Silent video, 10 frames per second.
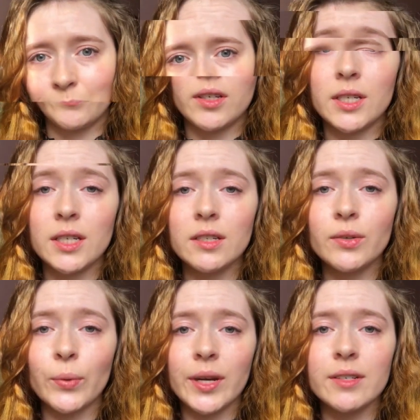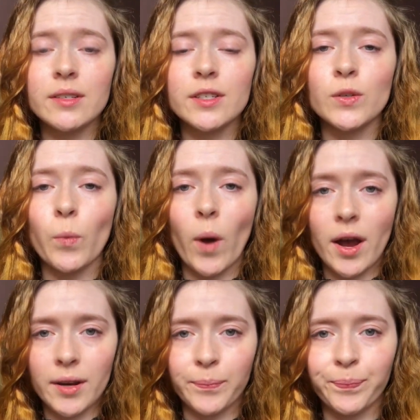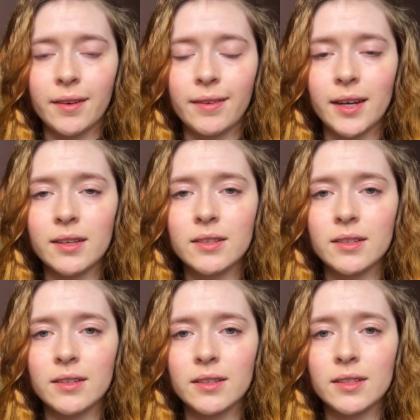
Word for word: thirteen Reasons Why, that